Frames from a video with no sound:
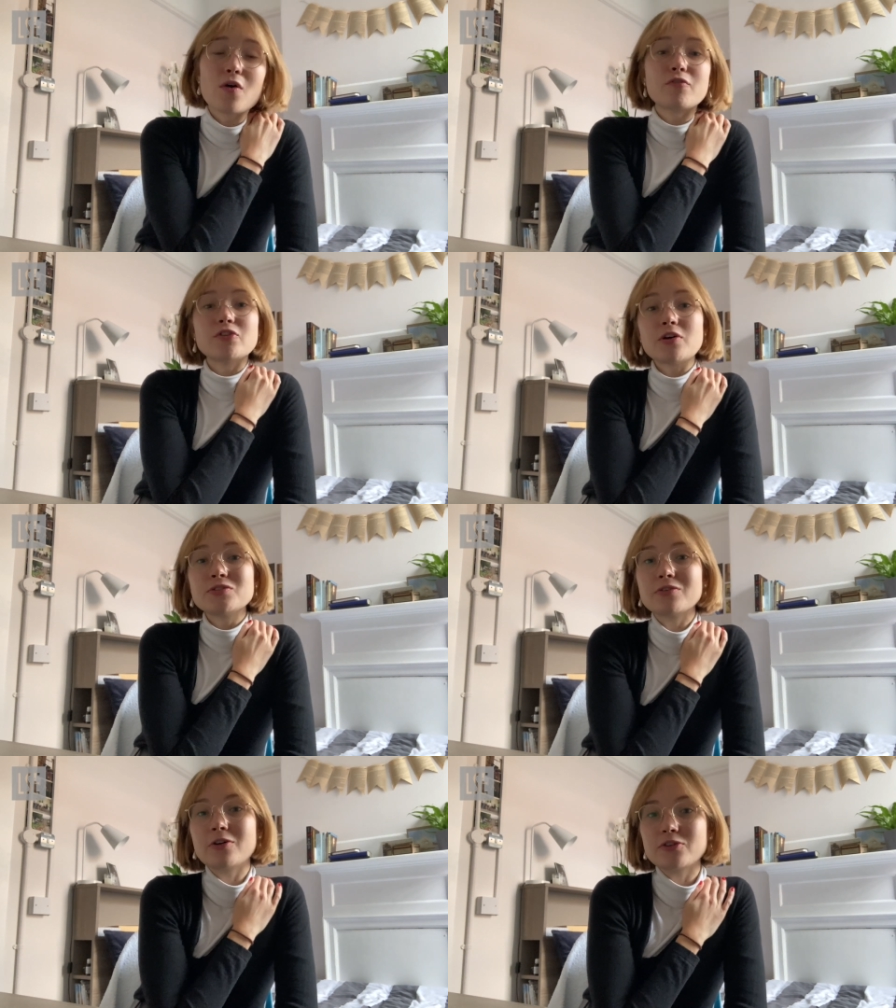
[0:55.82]
For those
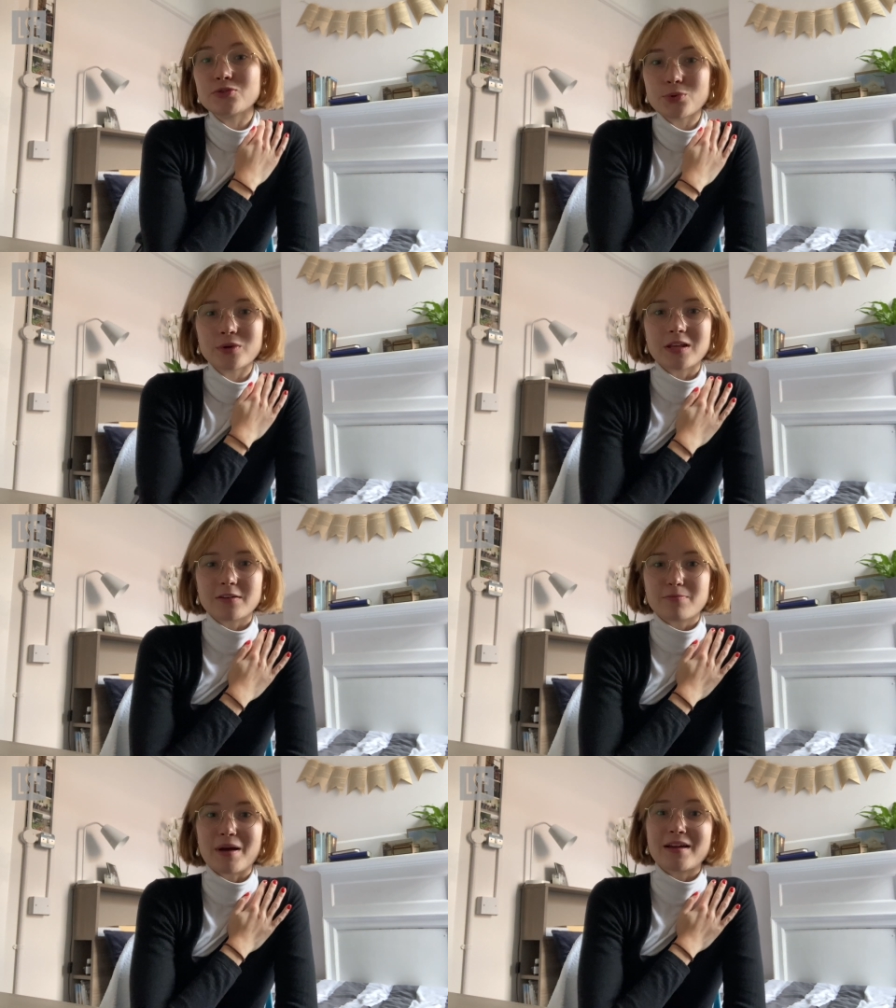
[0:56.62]
who are not sure yet
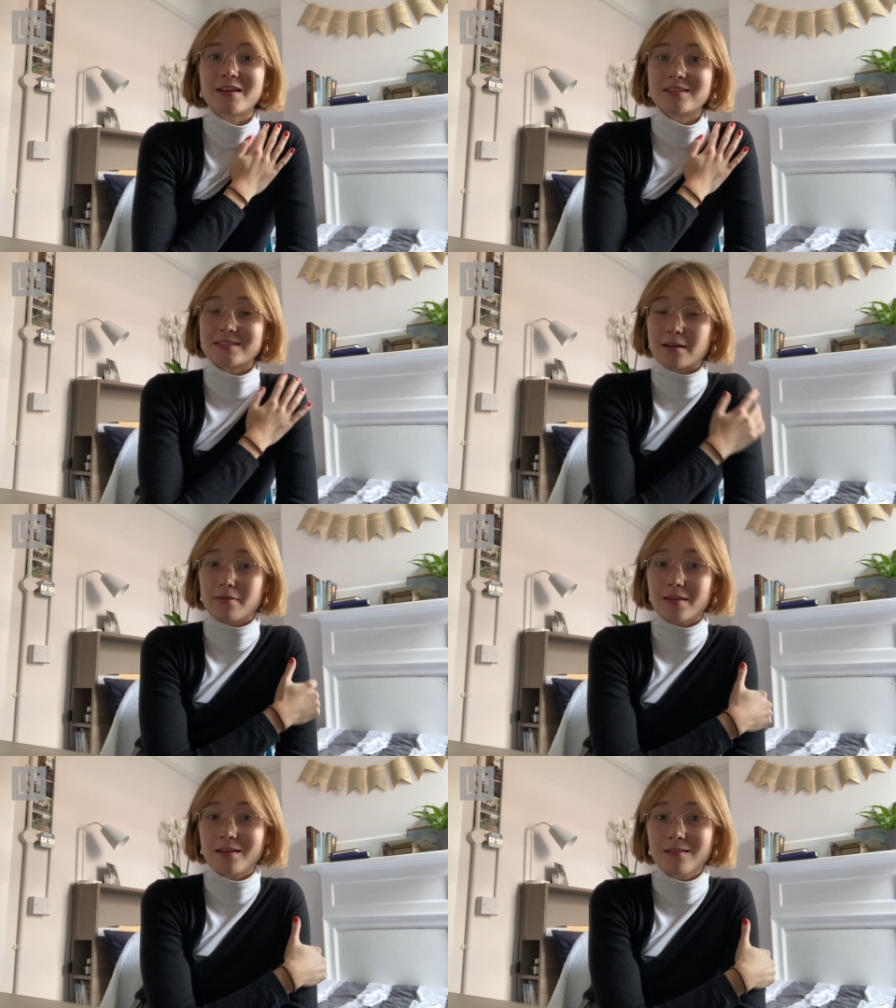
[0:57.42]
if biking is their
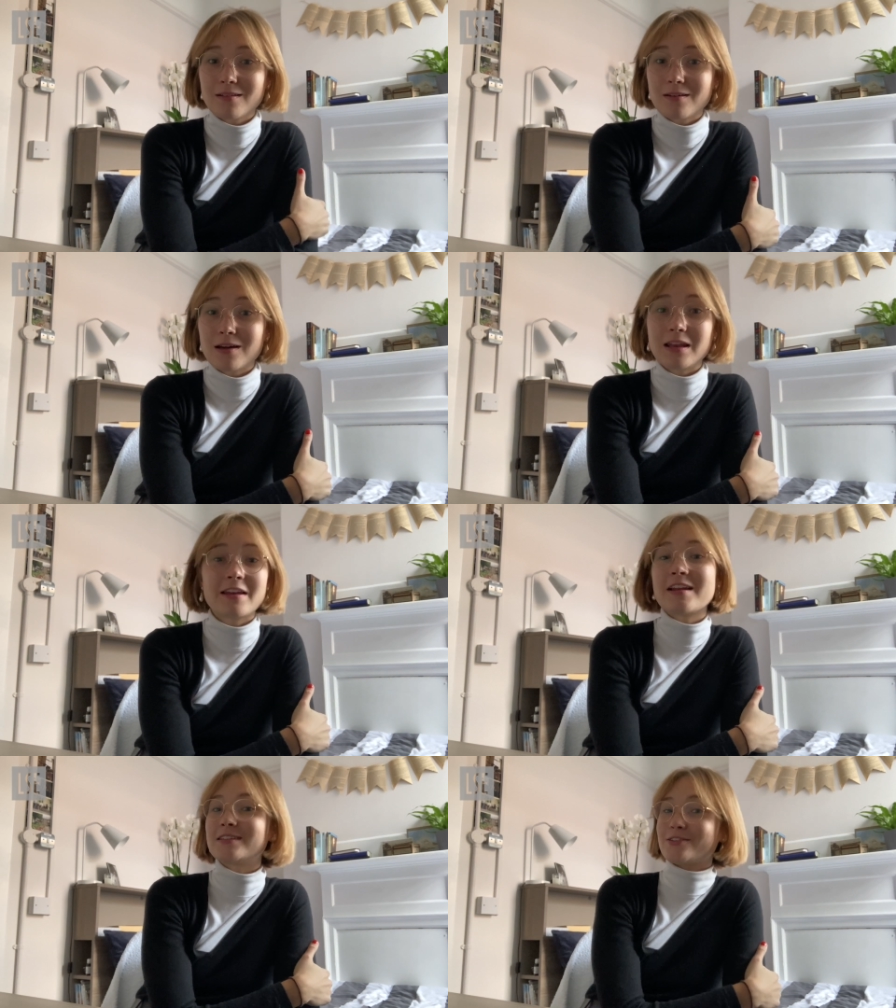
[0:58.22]
thing,
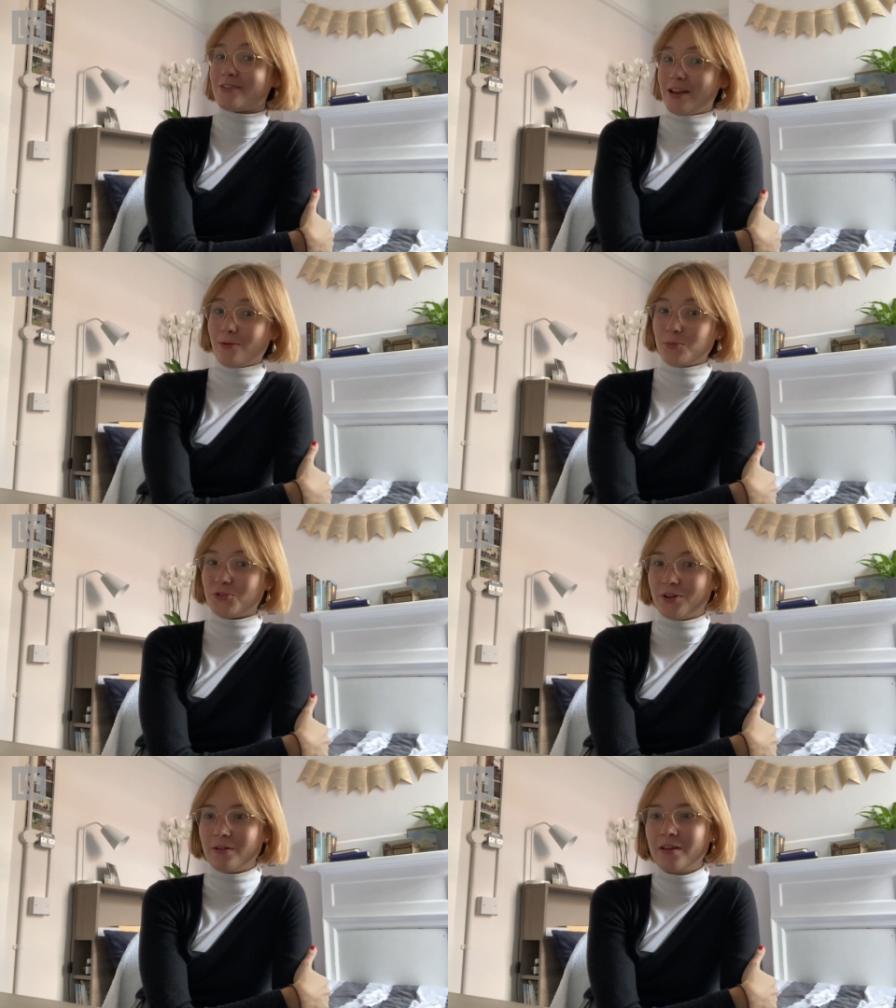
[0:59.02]
London has a great
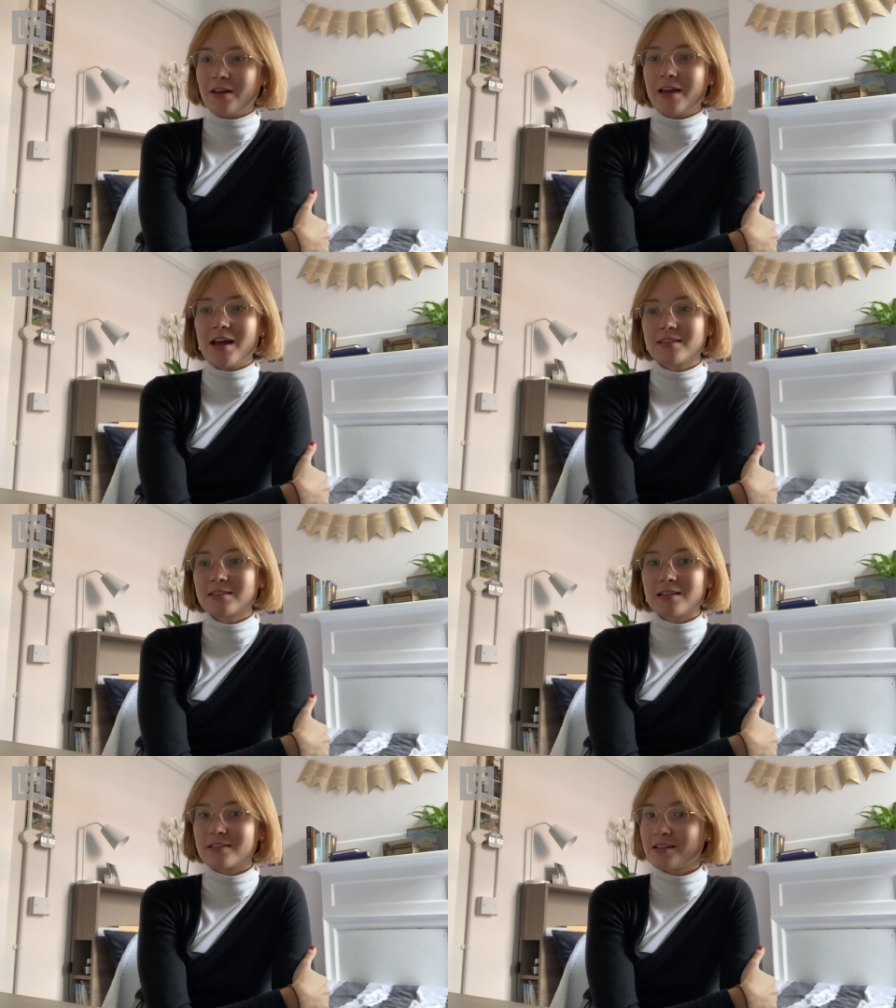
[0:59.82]
option. It's the
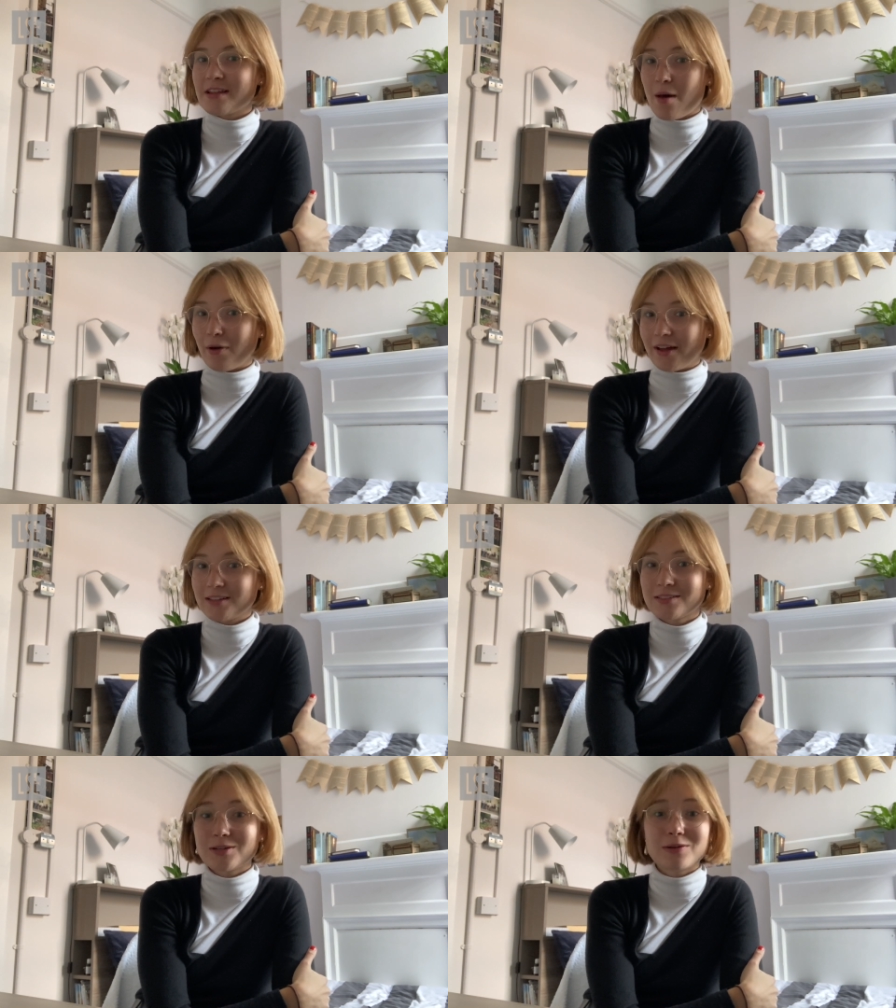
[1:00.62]
Santander
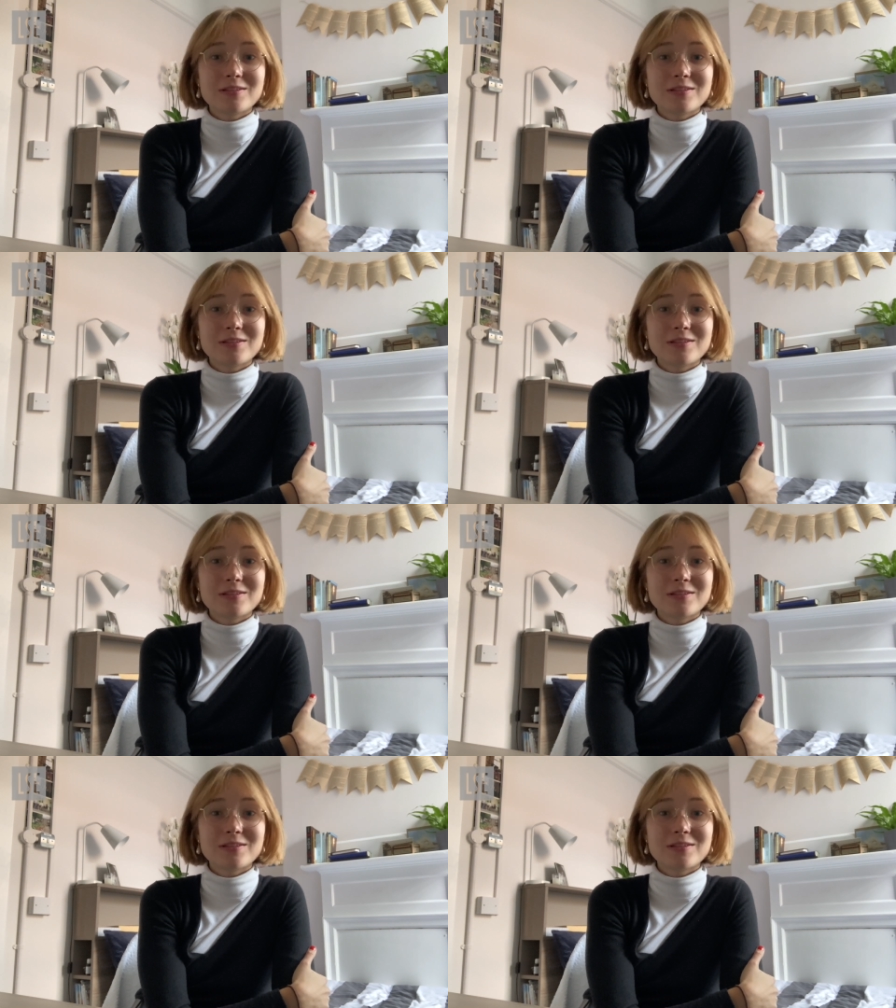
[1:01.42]
bikes.